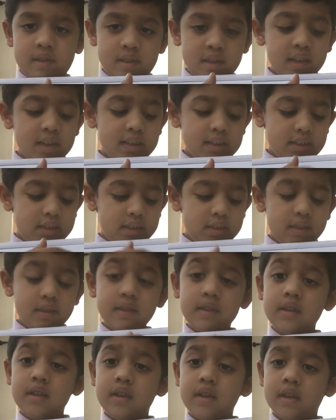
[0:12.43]
This
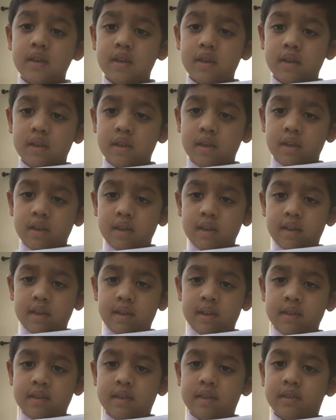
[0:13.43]

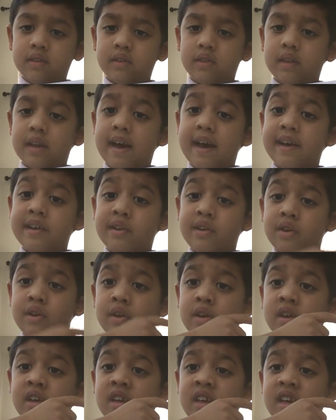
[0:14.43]
is this
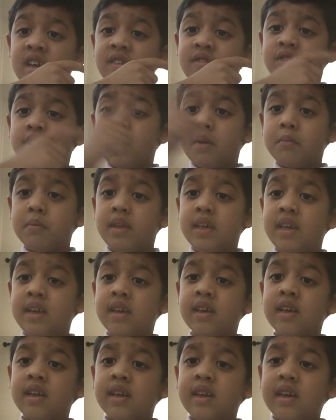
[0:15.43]
ladder. If
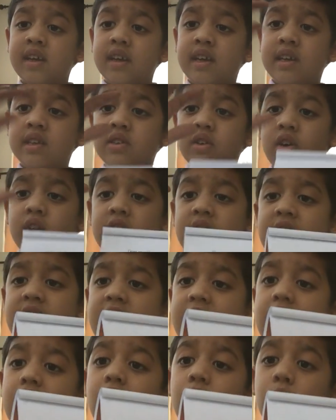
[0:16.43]
somebody is on
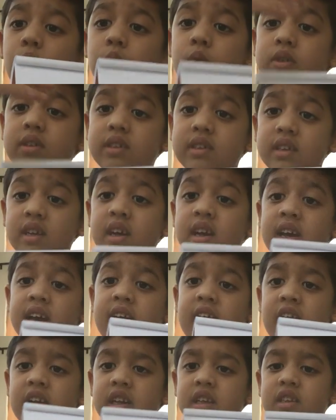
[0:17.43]
a house
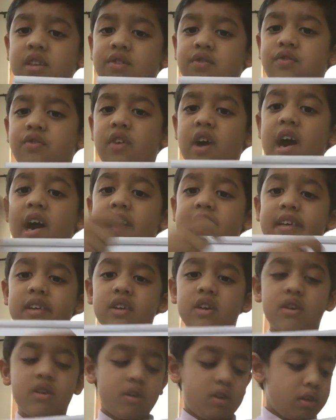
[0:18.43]
and it's
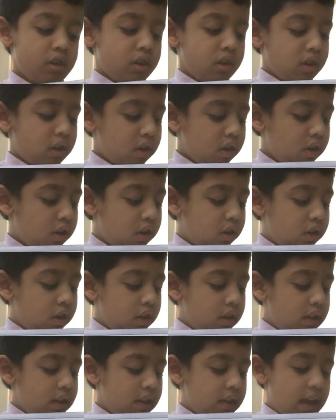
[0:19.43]
fire,
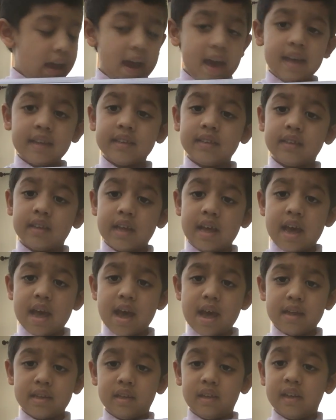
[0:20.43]
and
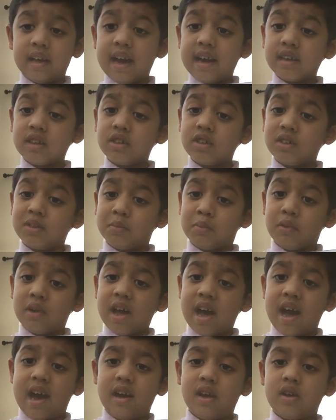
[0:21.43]
and the ladder is
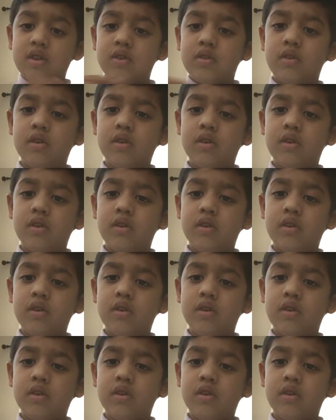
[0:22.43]
black.